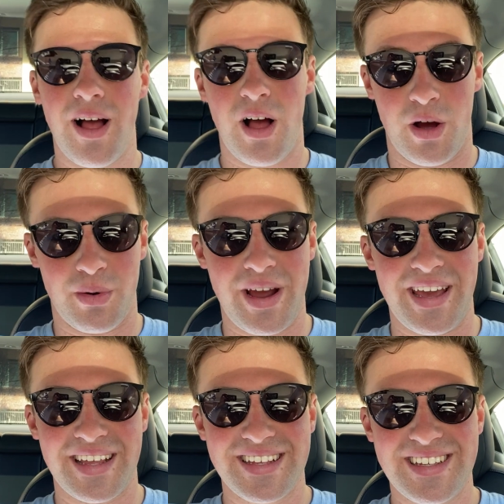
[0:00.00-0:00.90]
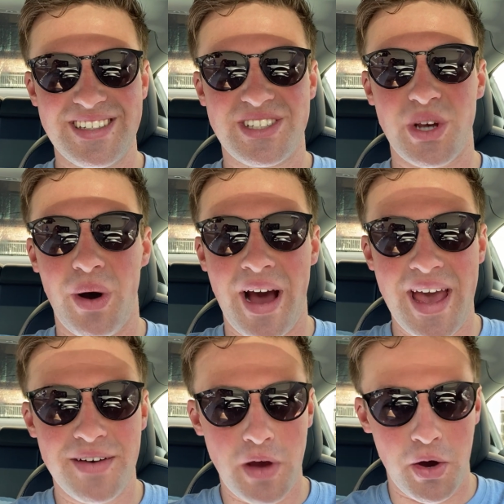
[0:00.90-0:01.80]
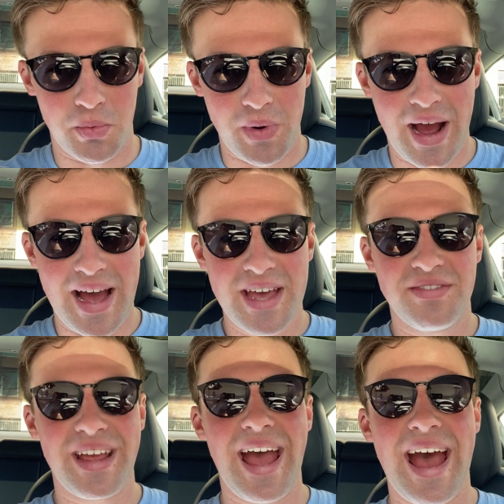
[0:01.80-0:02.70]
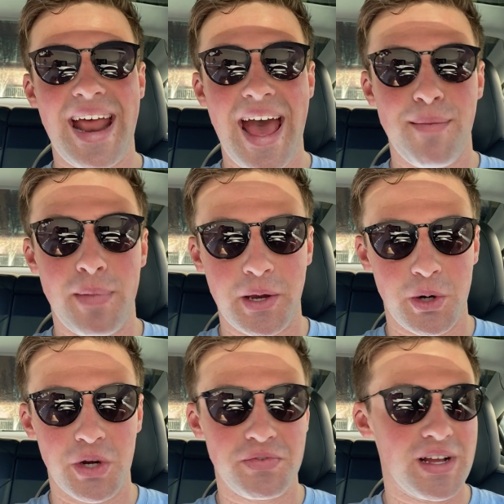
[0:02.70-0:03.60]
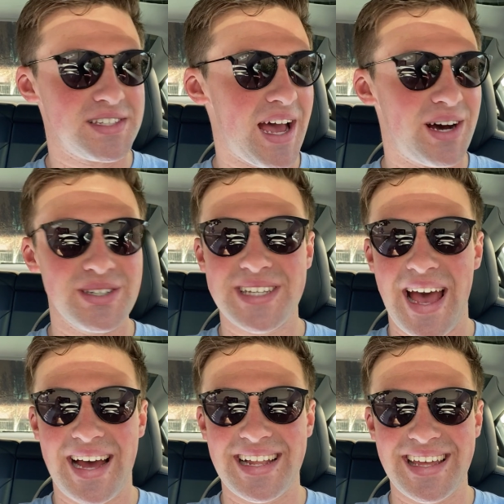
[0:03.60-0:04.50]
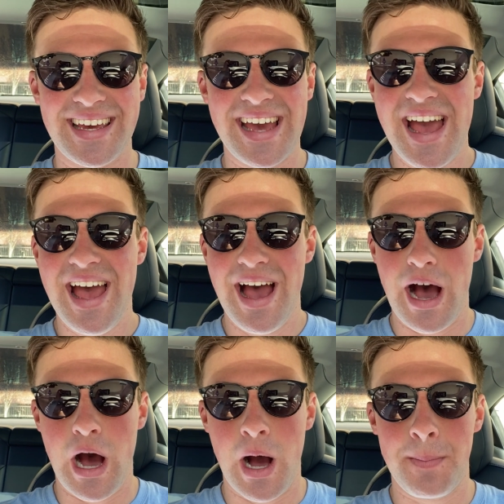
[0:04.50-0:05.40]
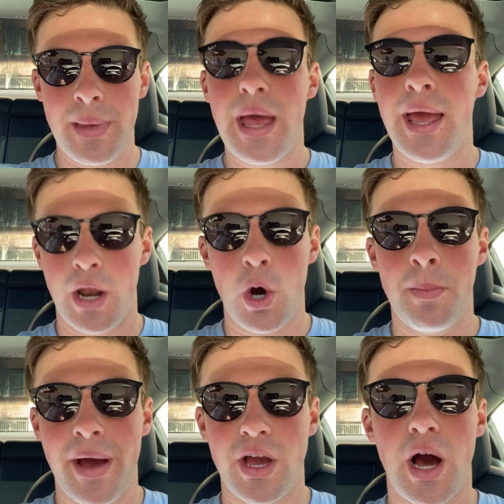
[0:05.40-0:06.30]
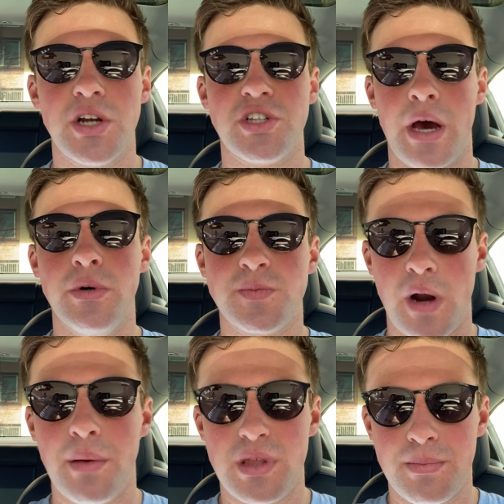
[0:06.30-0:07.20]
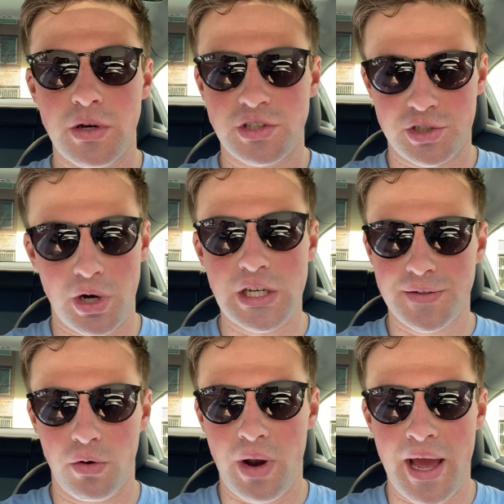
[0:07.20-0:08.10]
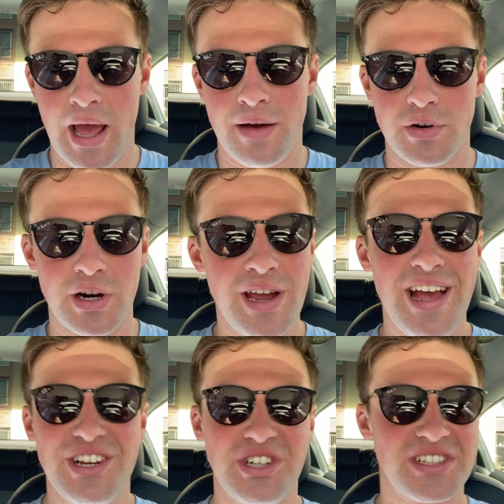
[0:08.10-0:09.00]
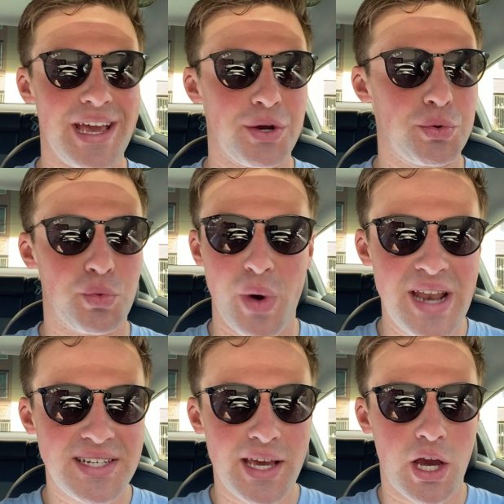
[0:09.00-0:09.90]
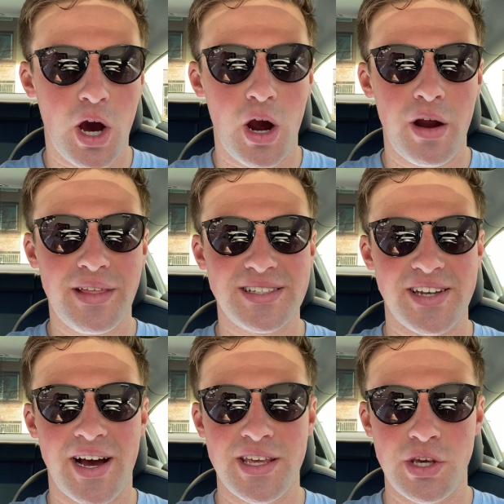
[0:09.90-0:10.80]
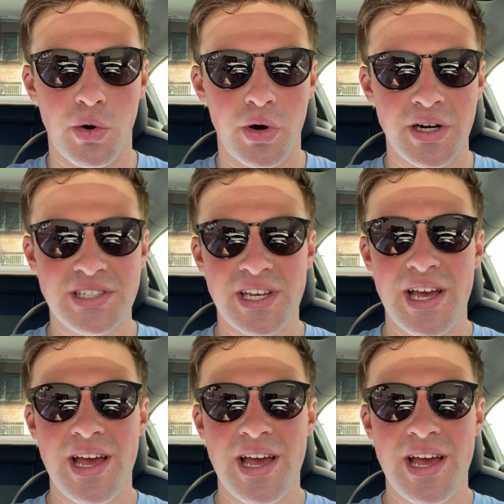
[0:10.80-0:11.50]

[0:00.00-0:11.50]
All right, so I have arrived at my girlfriend's house, Allie. And oh my gosh, that was probably the most stressful ride ever. Just like renting a car that's not yours.